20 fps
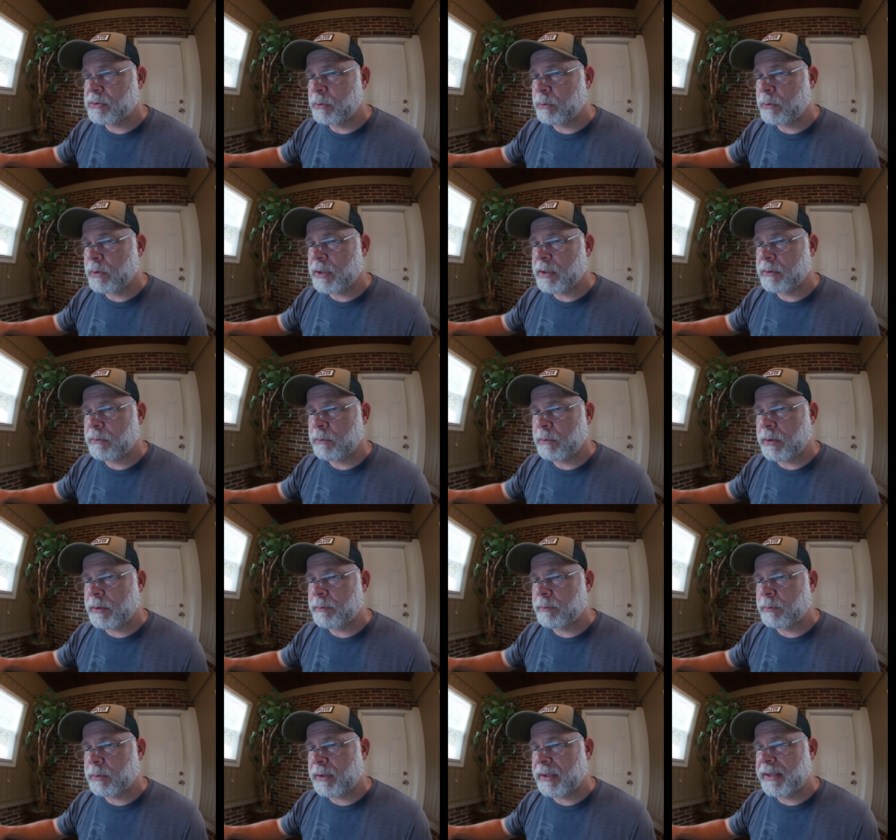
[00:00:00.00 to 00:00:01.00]
so what,
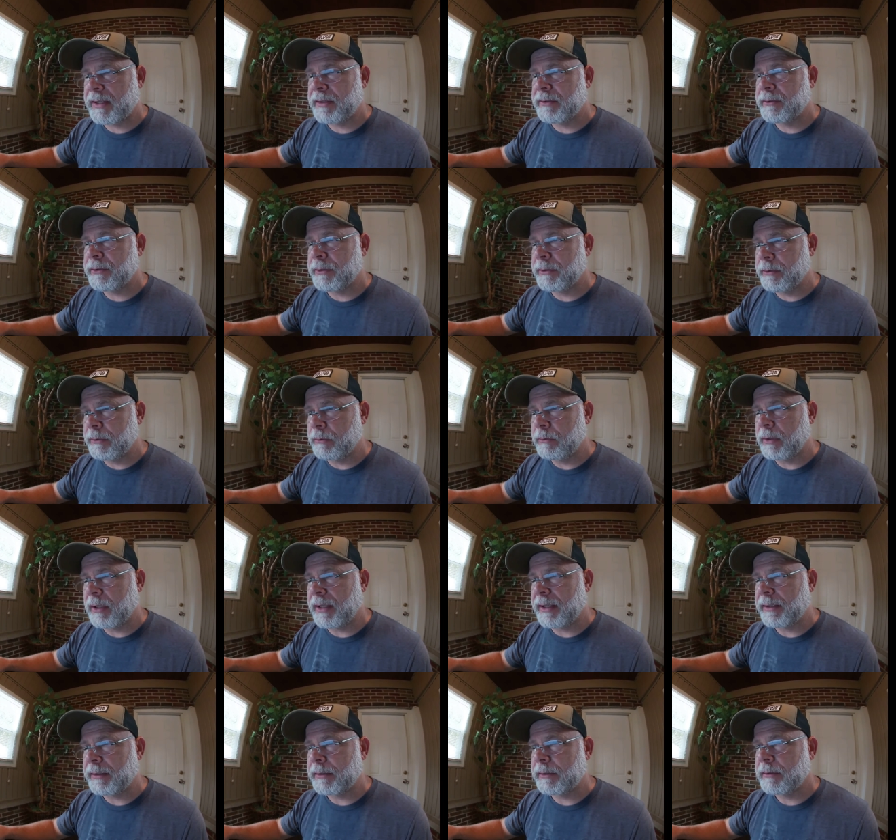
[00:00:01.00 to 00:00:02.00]
what brand do you
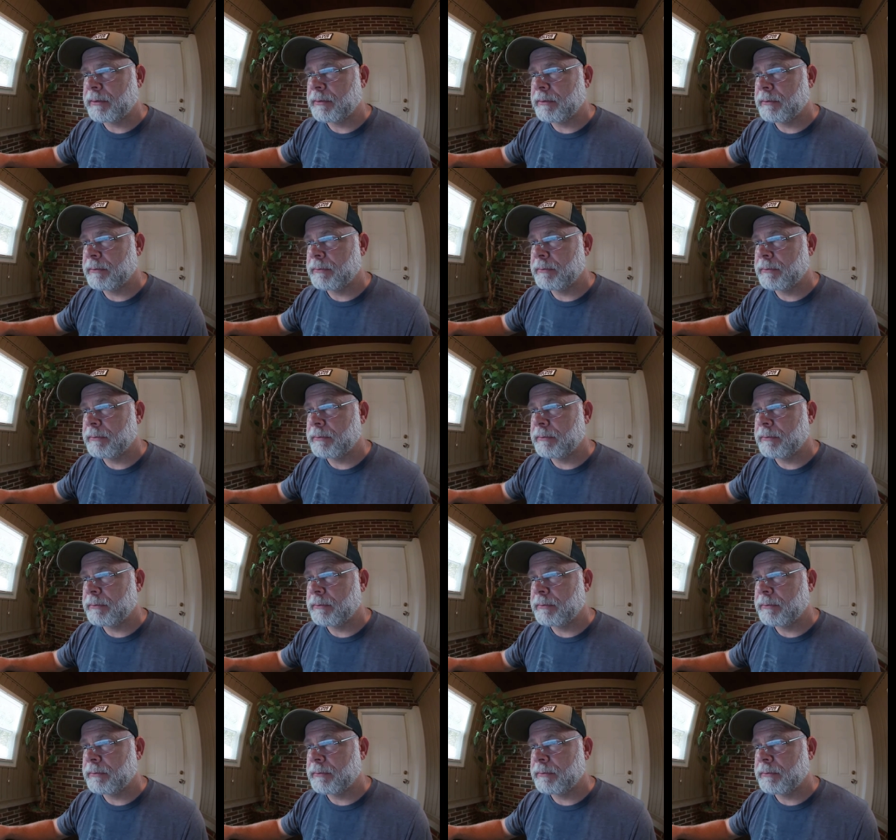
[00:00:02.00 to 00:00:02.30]
like?